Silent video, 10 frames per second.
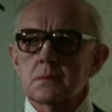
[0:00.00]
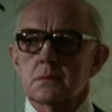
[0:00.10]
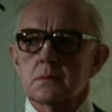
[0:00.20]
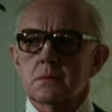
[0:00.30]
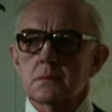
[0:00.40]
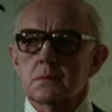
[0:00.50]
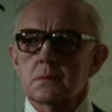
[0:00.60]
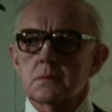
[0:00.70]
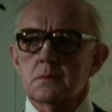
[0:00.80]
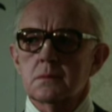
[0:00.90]
for your trouble.
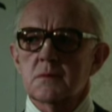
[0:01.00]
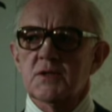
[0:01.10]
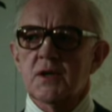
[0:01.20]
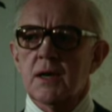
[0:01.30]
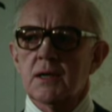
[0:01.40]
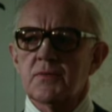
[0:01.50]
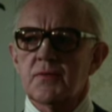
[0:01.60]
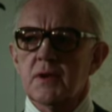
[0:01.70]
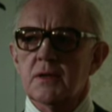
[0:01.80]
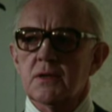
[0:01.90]
That's hardly
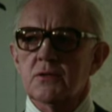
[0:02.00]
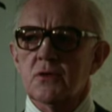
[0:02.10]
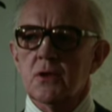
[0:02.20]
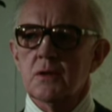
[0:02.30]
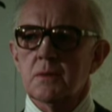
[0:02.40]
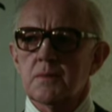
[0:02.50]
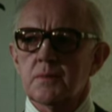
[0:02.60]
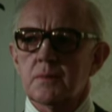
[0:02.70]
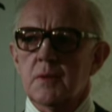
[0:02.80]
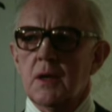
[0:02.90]
fair to Control.
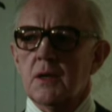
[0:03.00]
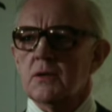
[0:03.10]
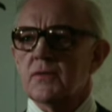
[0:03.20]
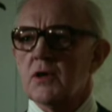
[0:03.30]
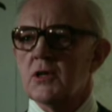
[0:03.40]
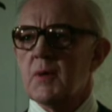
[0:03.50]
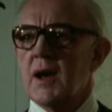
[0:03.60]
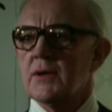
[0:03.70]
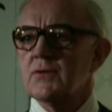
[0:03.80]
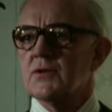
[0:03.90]
You've heard him
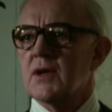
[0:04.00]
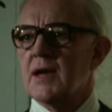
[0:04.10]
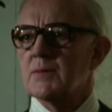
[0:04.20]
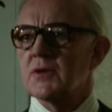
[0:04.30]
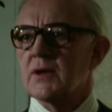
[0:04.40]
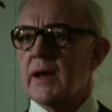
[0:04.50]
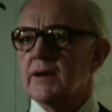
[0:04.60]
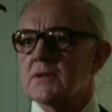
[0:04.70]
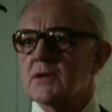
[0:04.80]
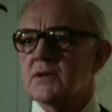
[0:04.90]
a hundred times on
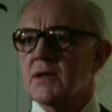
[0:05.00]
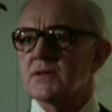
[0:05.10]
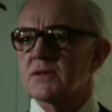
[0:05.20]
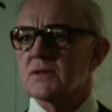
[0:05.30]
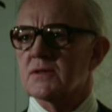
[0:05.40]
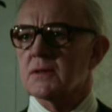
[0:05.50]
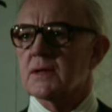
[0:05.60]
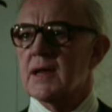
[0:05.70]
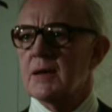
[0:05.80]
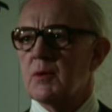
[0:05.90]
how he detests the
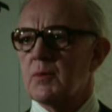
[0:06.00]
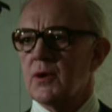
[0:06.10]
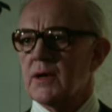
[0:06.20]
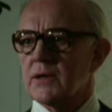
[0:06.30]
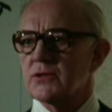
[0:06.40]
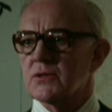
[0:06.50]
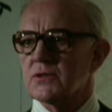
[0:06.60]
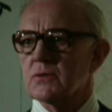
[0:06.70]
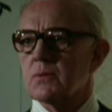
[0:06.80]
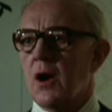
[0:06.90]
glamour boy
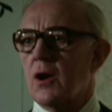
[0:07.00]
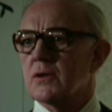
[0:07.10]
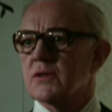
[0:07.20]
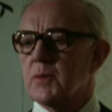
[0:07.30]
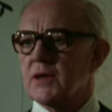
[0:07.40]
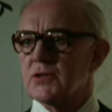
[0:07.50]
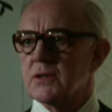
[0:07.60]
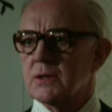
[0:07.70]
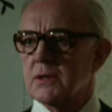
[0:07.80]
agents who hog the budget,